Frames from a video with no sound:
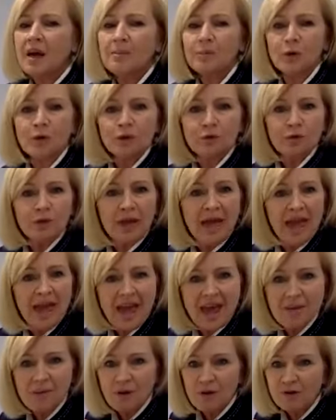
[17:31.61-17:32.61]
Beautiful
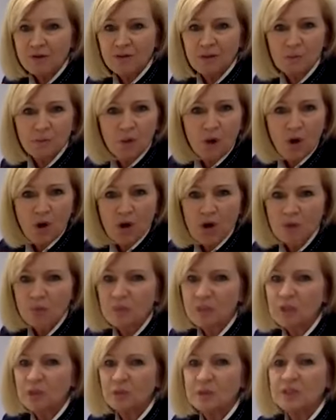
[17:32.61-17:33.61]
ham off the bone,
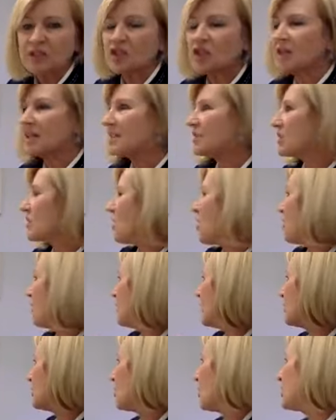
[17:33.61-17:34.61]
which was just, oh
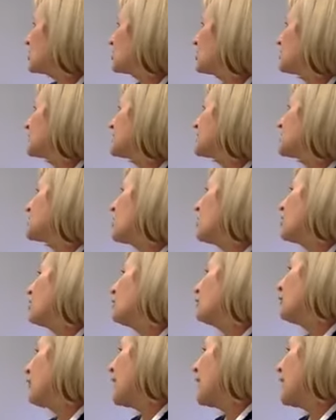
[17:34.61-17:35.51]
my gosh, it was so fragrant.